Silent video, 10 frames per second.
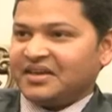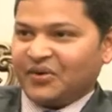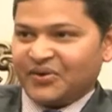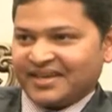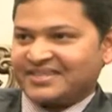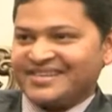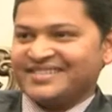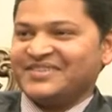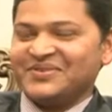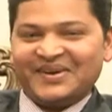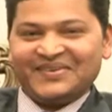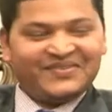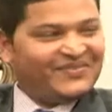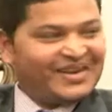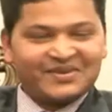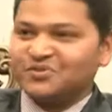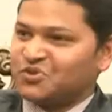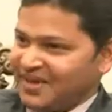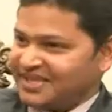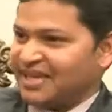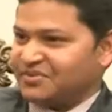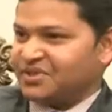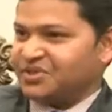Okay, Excellency, you are welcome to my television